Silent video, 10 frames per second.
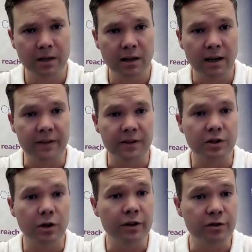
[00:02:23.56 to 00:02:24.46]
And there's
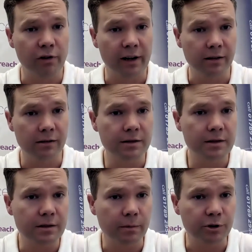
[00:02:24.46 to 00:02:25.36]
other
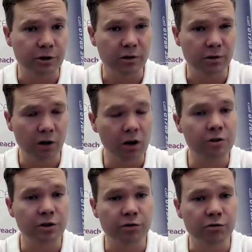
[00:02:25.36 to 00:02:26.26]
trials which include
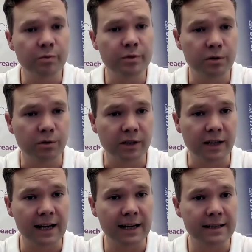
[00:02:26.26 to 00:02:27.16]
larger groups called the
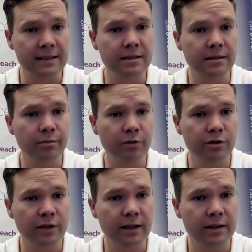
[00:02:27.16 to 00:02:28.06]
NIAID
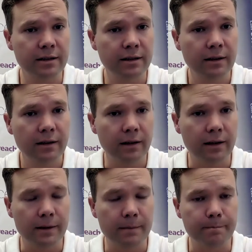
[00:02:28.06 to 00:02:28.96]
project,
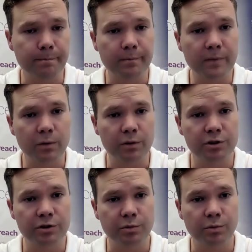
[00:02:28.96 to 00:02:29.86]

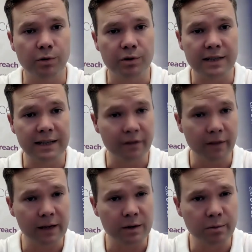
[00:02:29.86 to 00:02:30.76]
which was
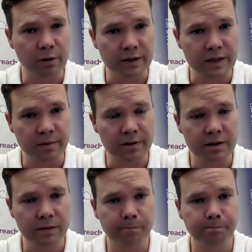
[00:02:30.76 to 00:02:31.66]
11,000
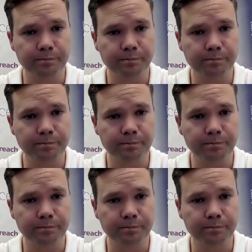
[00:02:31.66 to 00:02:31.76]
participants